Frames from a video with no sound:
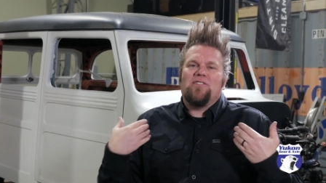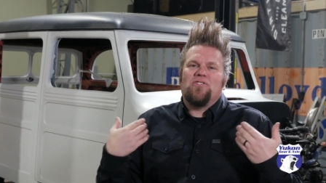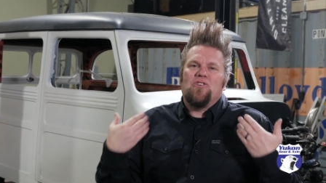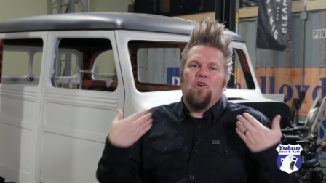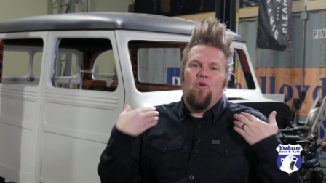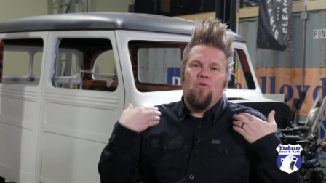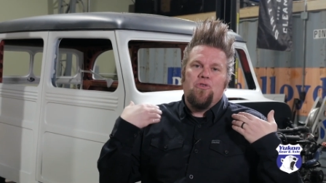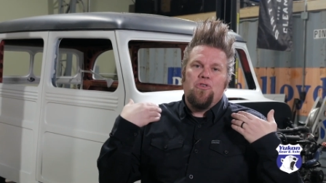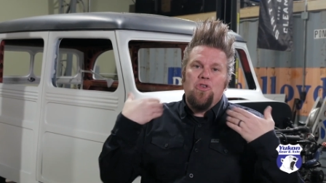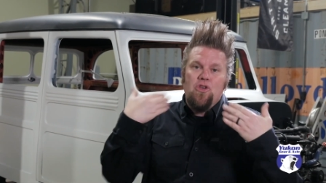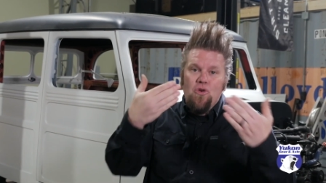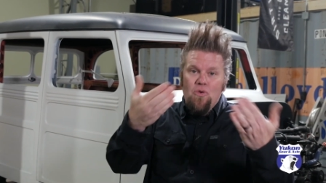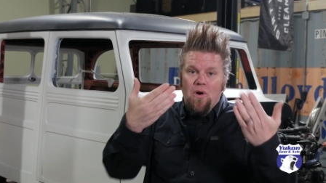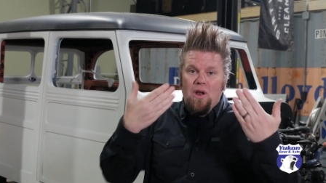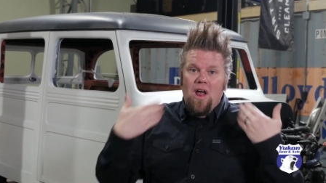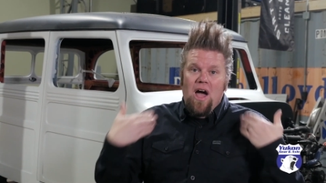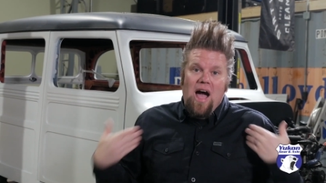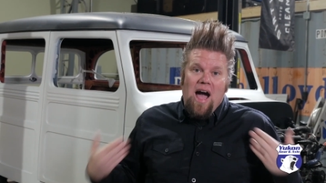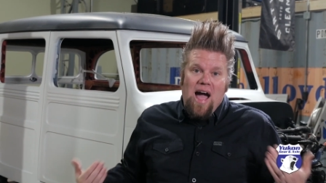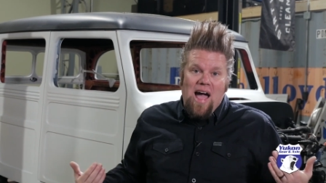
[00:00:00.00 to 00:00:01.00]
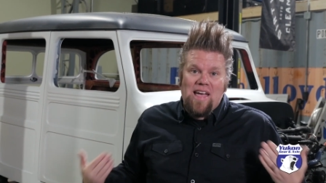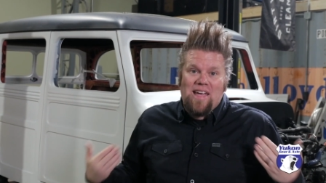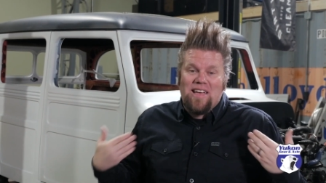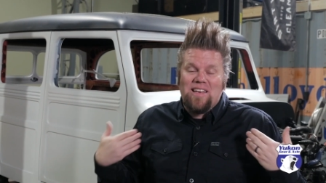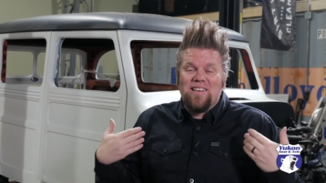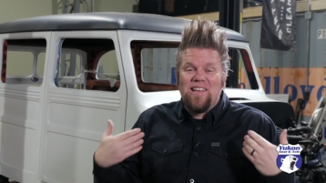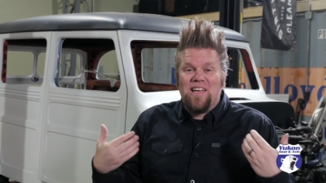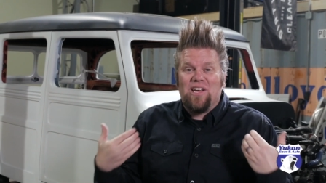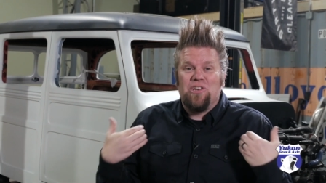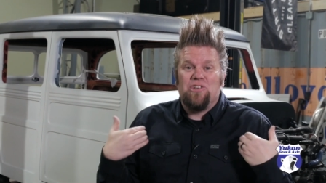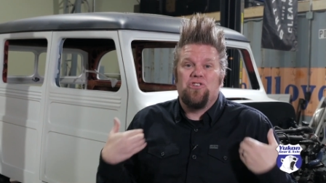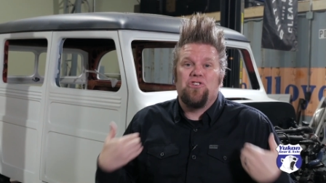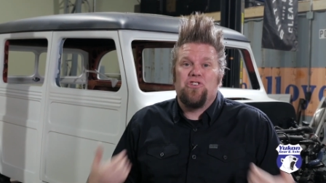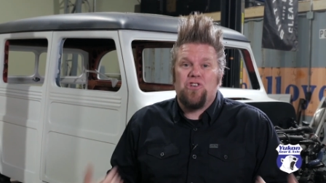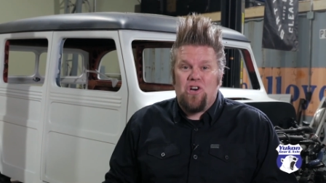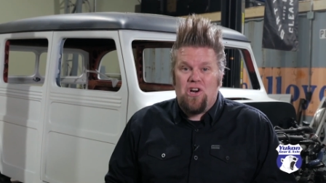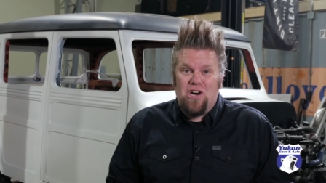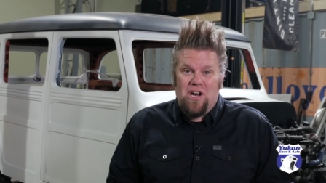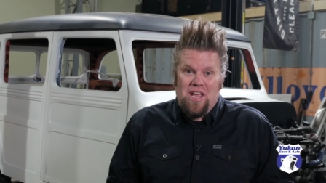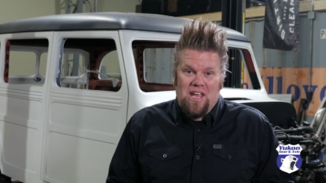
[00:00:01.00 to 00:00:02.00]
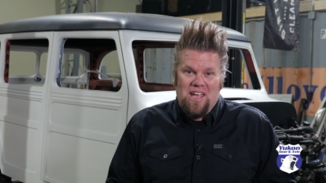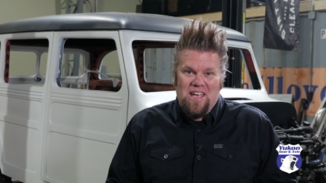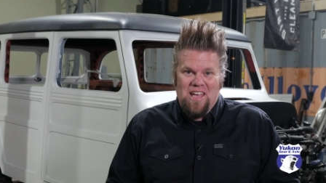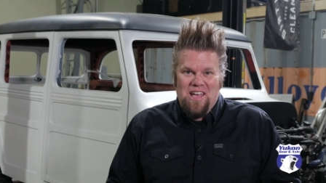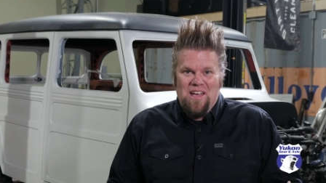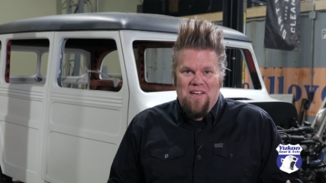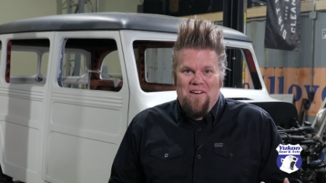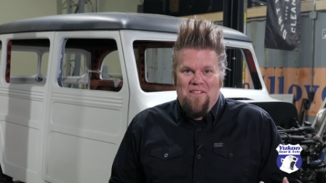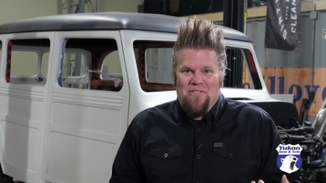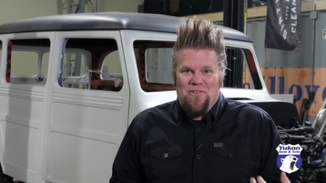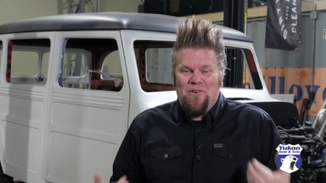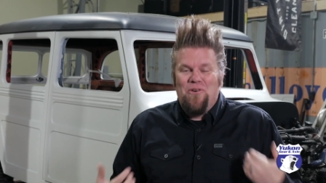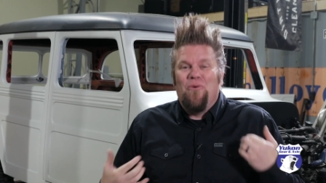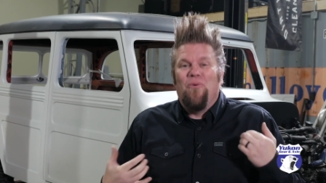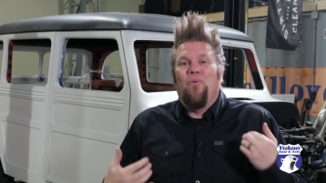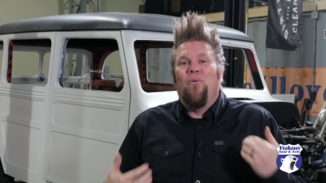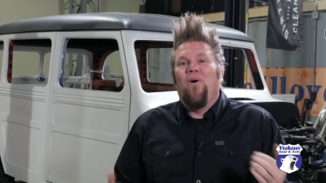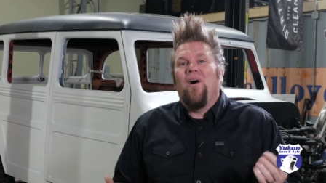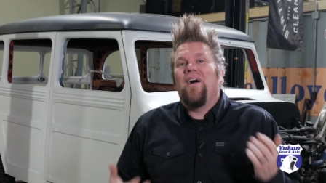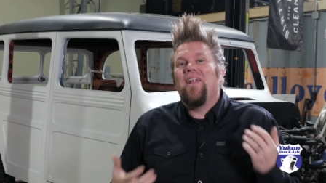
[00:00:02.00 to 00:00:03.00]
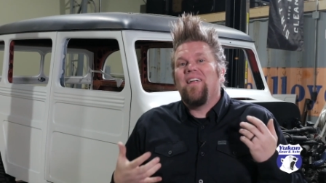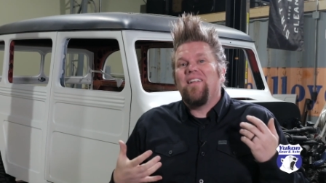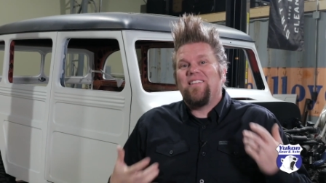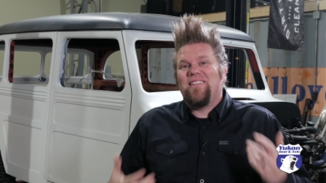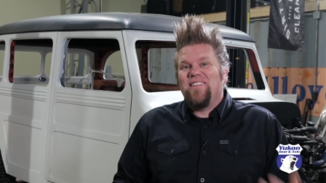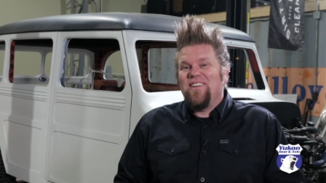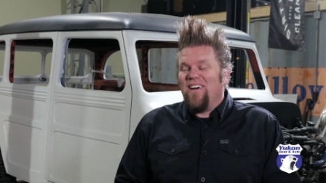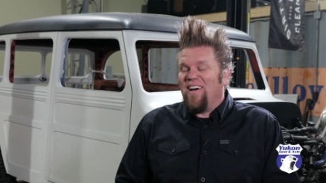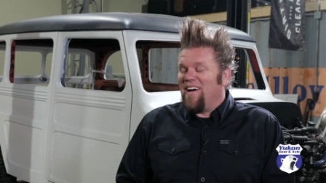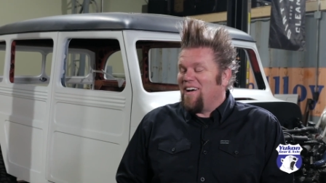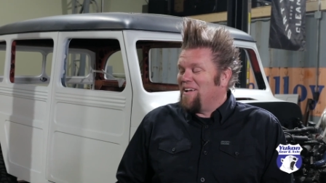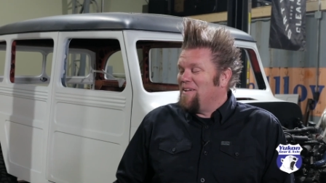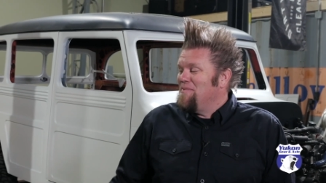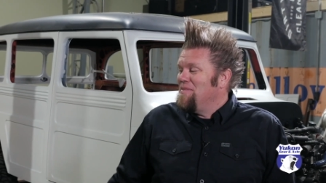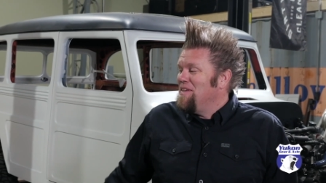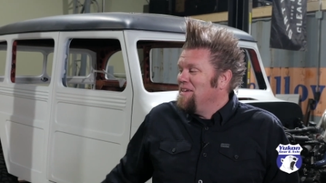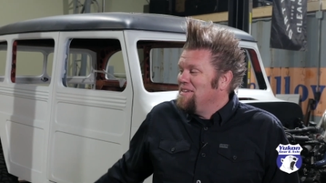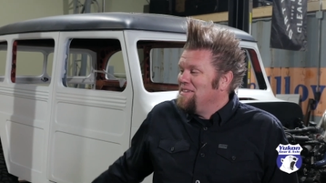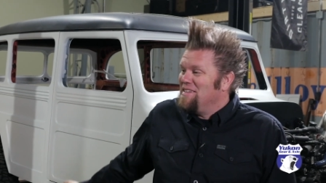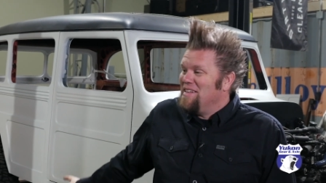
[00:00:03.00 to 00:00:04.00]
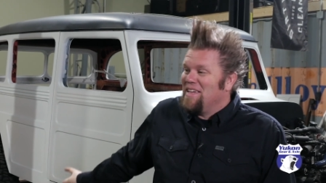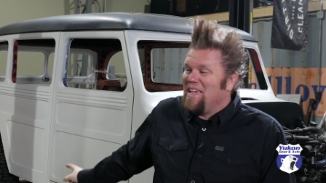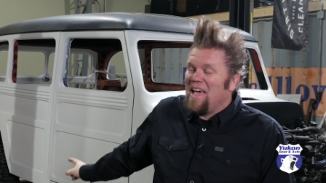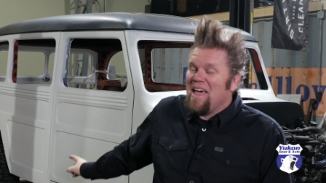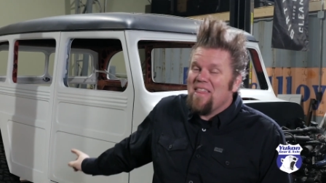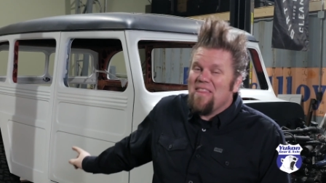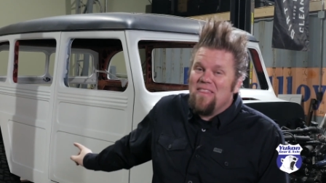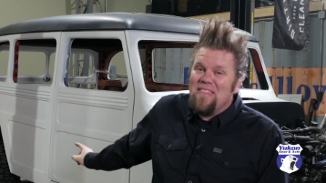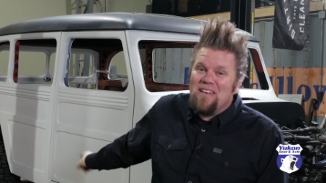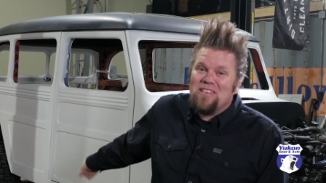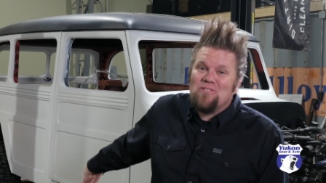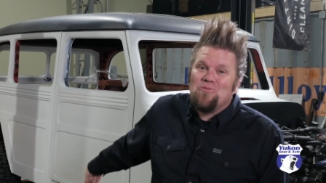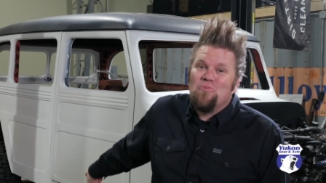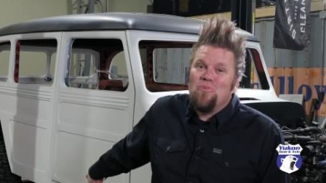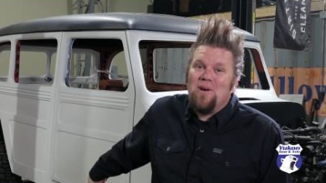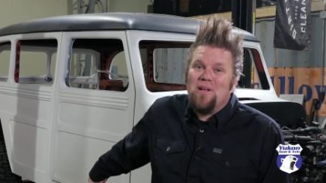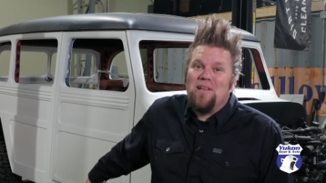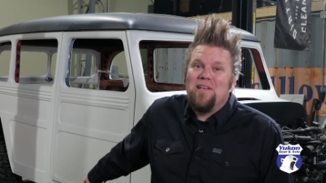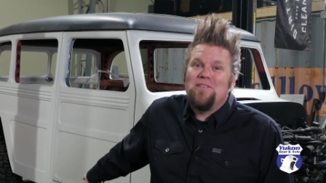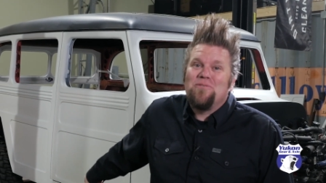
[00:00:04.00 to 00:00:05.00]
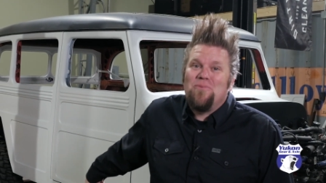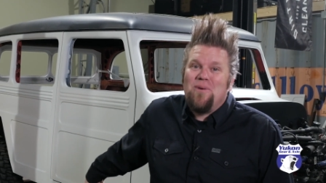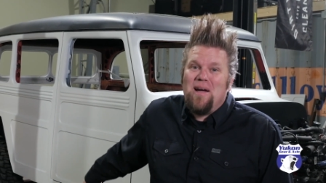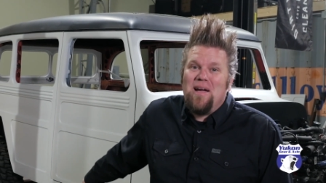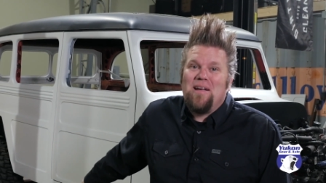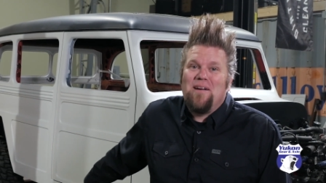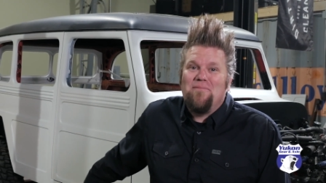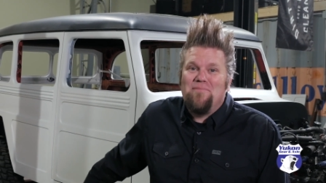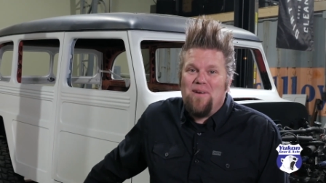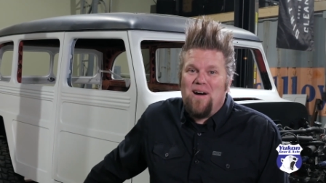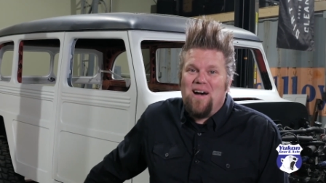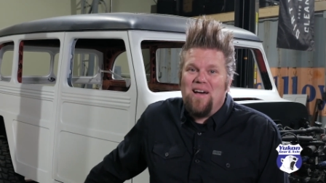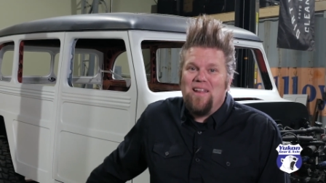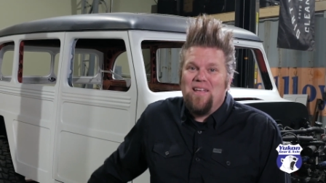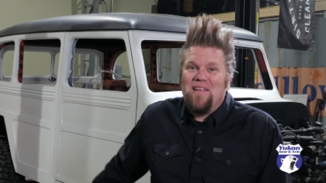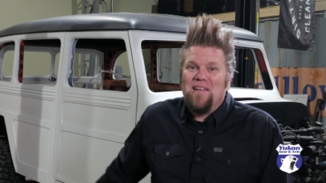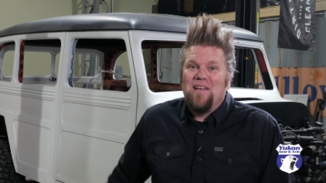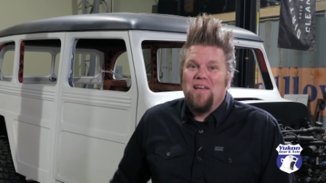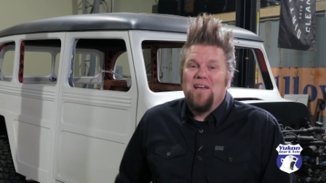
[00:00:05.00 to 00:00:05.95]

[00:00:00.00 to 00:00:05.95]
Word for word: So you and I could take a journey through what it took to get this Willie's wagon body